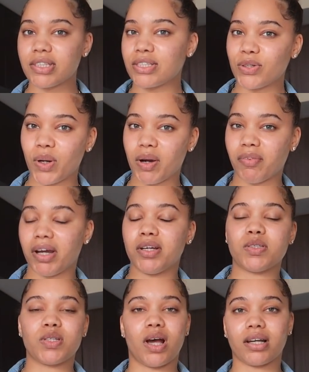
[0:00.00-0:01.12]
his Instagram right
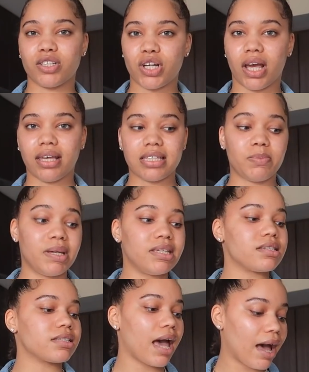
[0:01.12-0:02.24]
here so y'all can check his
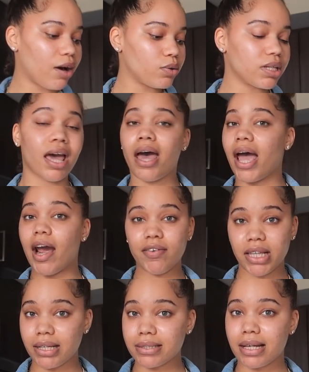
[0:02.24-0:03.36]
pieces out.
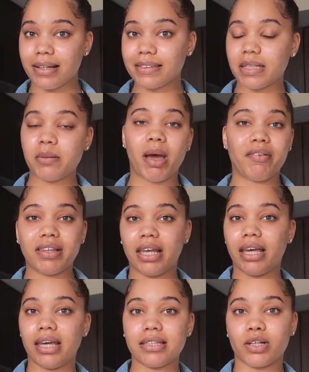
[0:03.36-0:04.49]
Everything is custom.
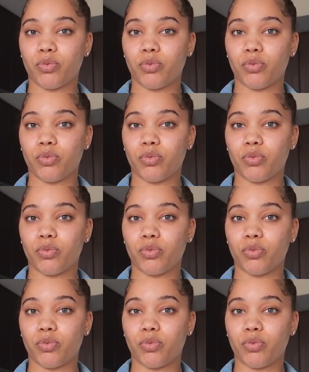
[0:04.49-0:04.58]
Everything is